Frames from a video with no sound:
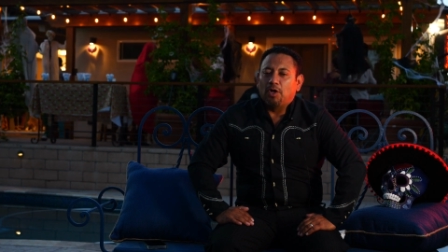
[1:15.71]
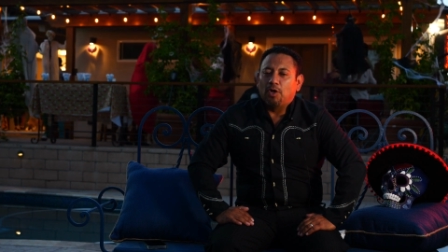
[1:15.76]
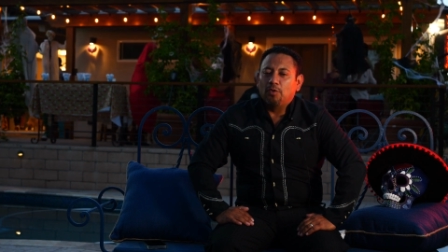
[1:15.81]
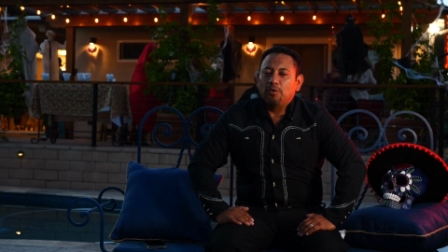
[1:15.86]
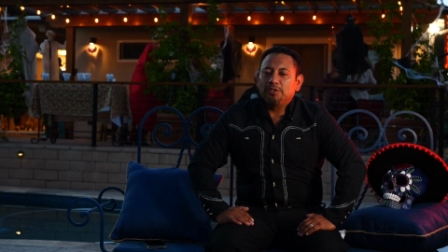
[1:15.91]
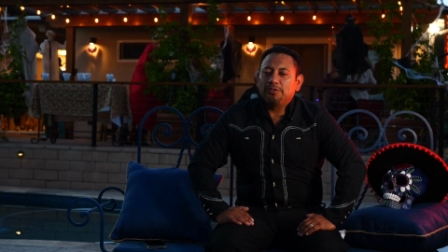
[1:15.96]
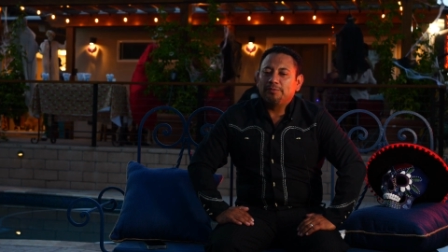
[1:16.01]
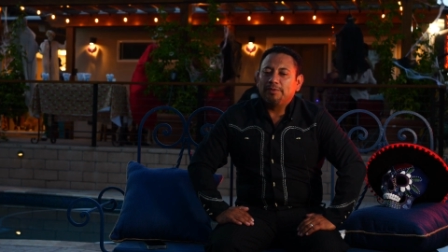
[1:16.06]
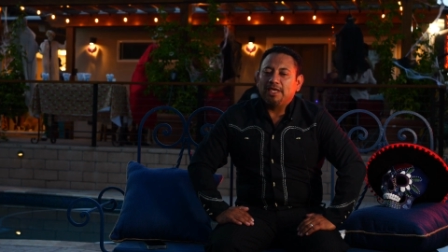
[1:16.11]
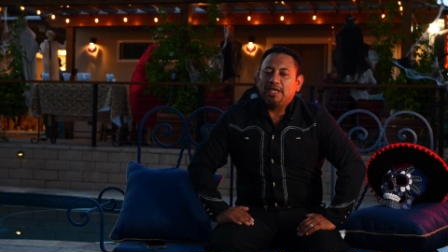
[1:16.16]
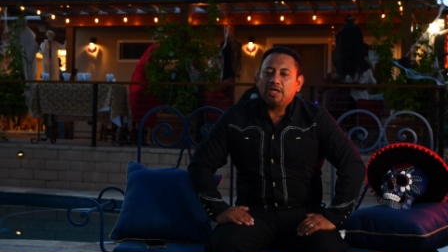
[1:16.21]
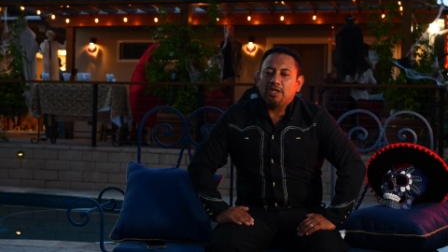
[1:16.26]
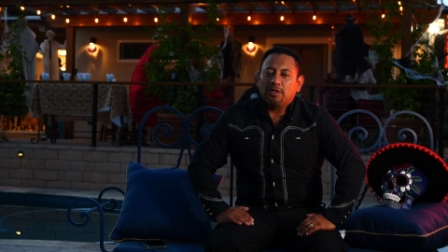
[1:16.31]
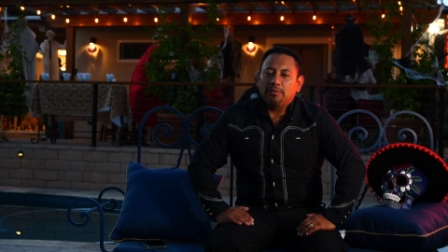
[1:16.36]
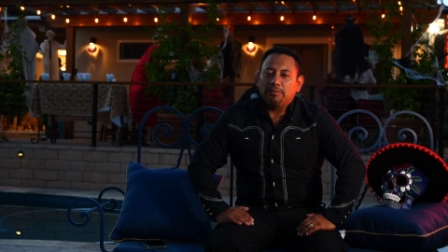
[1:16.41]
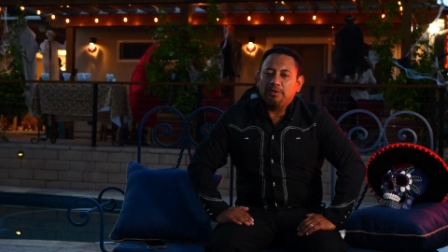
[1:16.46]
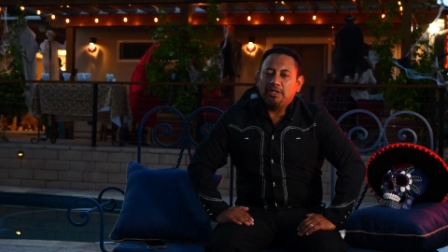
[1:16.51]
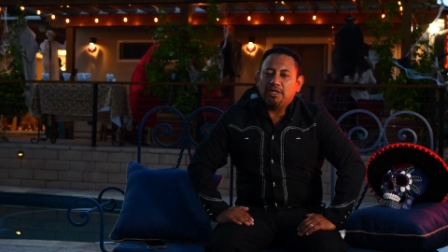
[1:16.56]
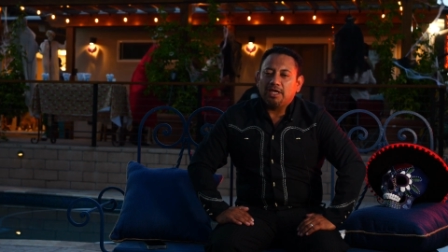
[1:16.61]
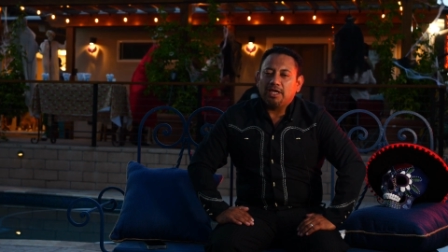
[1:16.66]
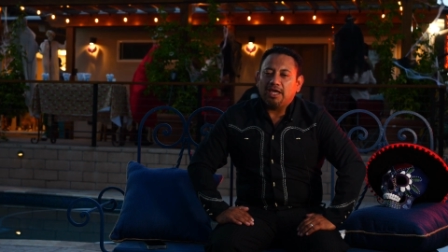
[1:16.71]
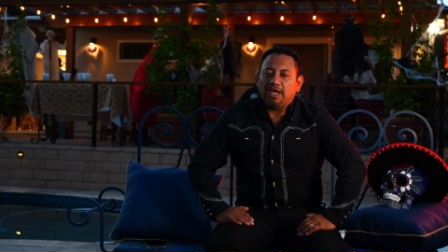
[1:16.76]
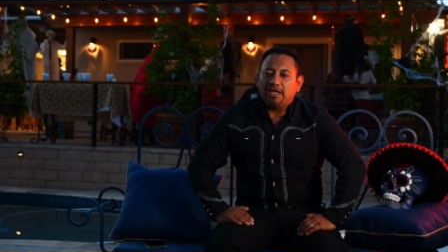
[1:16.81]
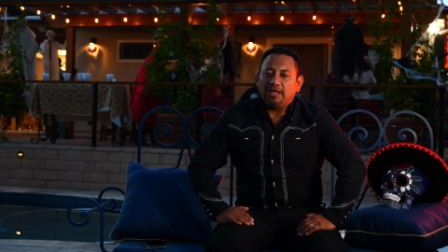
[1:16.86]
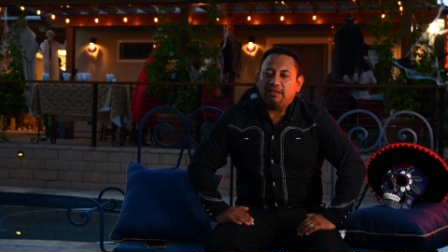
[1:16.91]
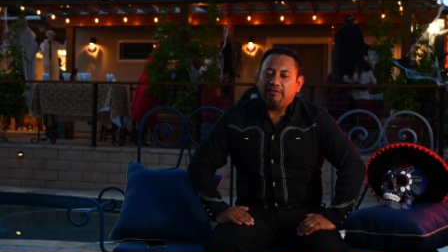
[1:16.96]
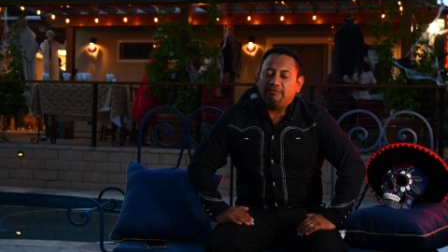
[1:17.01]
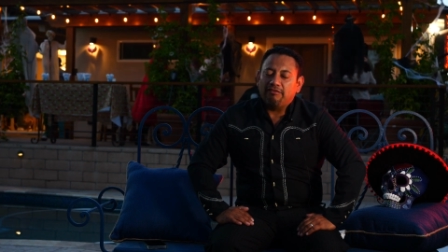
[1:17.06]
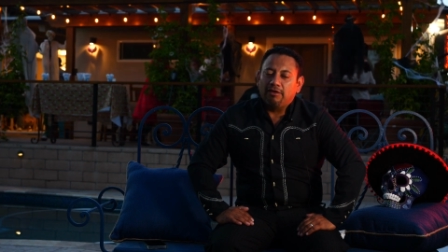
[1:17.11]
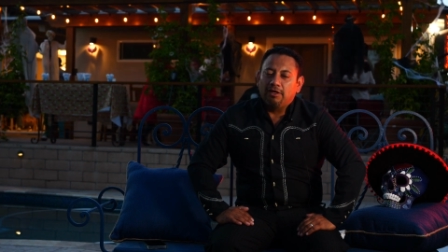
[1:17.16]
always being
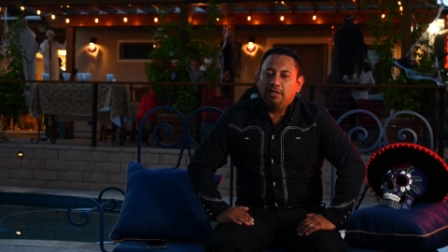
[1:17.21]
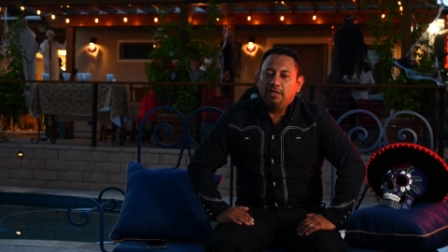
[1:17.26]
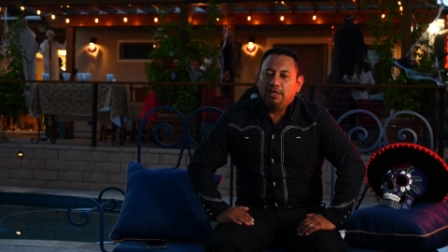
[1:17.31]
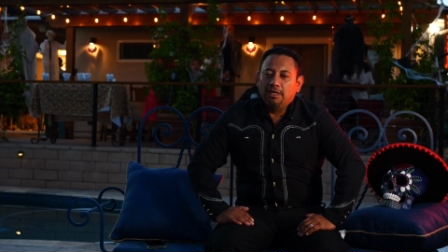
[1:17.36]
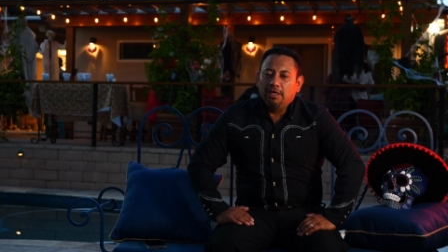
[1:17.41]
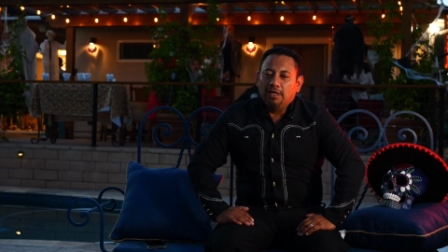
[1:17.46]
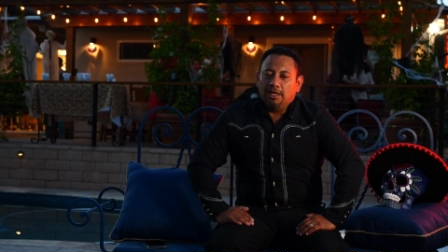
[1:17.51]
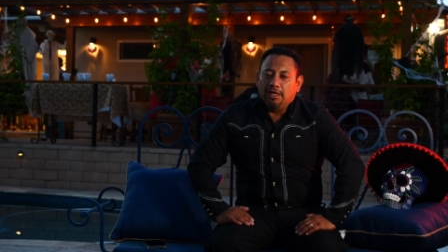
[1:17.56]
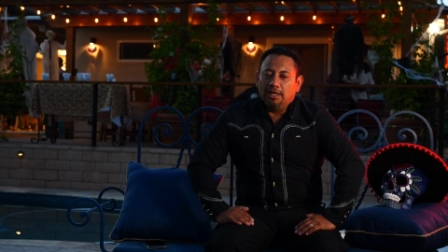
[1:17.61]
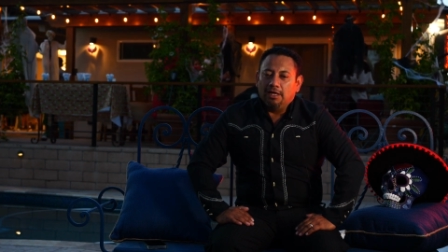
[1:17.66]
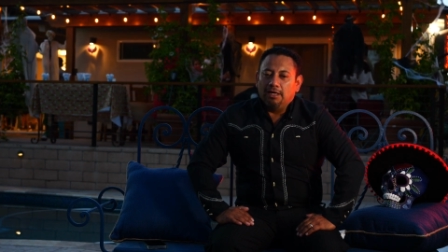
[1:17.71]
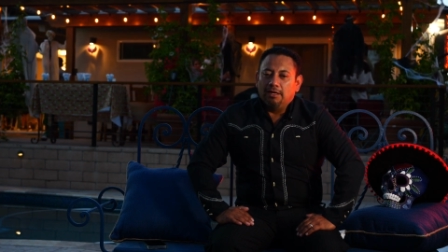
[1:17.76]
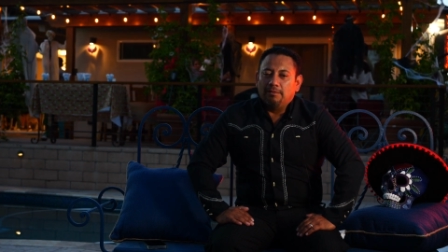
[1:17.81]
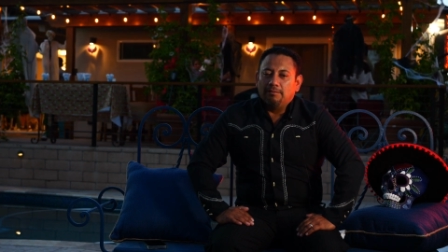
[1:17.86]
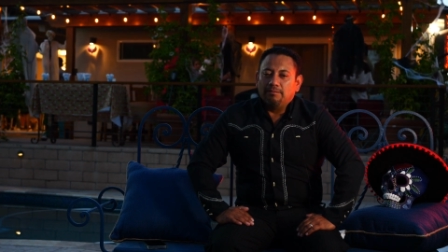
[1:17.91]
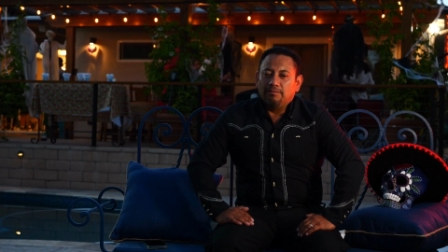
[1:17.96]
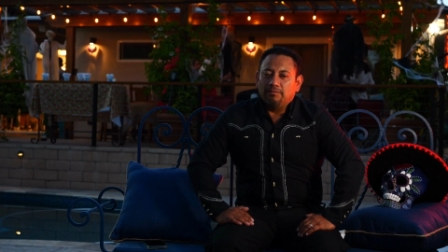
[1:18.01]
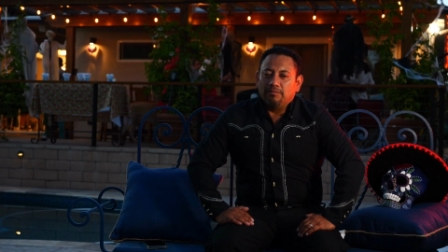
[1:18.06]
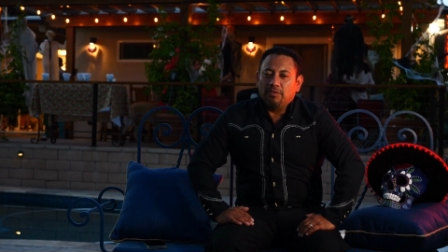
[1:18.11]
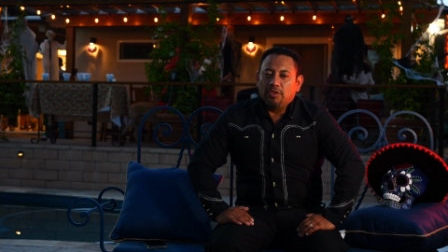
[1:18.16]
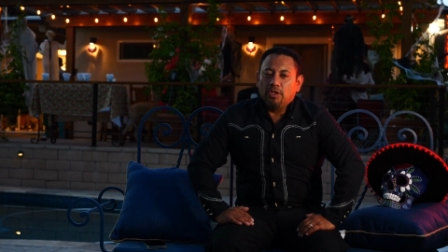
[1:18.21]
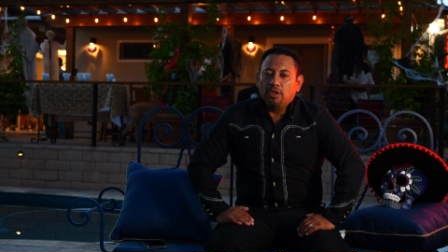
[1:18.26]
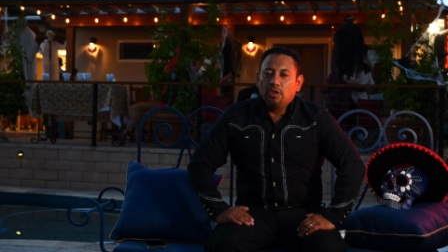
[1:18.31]
communicative, um,